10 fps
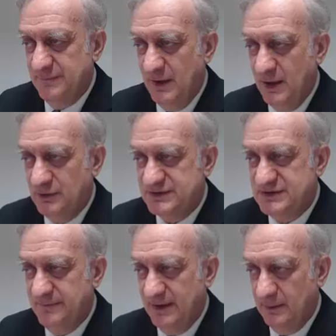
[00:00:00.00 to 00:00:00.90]
house
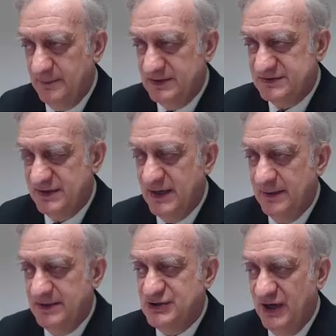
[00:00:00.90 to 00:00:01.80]
developments
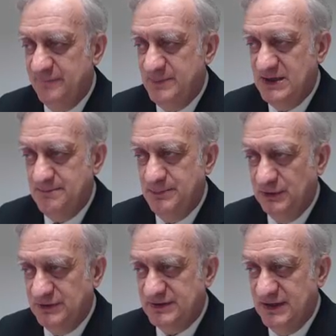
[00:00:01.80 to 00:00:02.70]
which have been
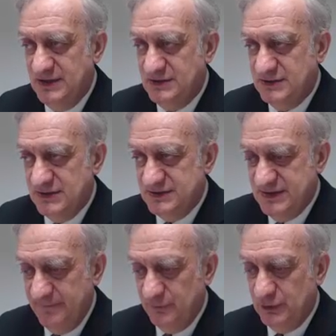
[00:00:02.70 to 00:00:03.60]
built in
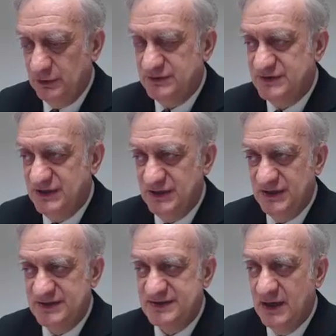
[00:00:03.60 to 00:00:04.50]
several
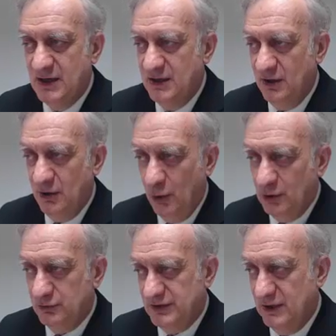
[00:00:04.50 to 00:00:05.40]
cities
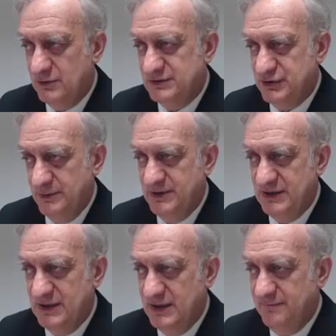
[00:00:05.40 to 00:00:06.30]
all around
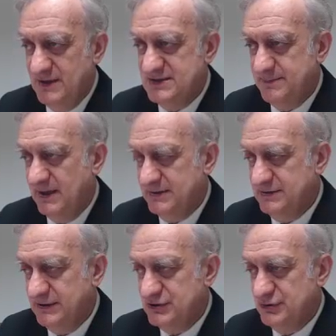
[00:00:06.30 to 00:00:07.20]
Germany, in
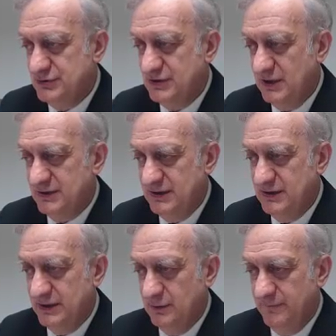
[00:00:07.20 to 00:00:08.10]
Wiesbaden, in Stuttgart, in
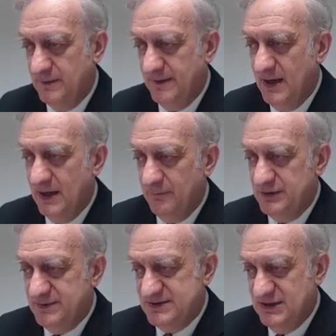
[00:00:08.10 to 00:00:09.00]
Hanover.
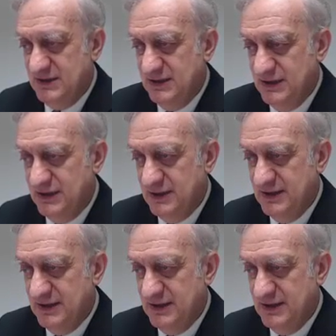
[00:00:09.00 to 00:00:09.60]
What we see here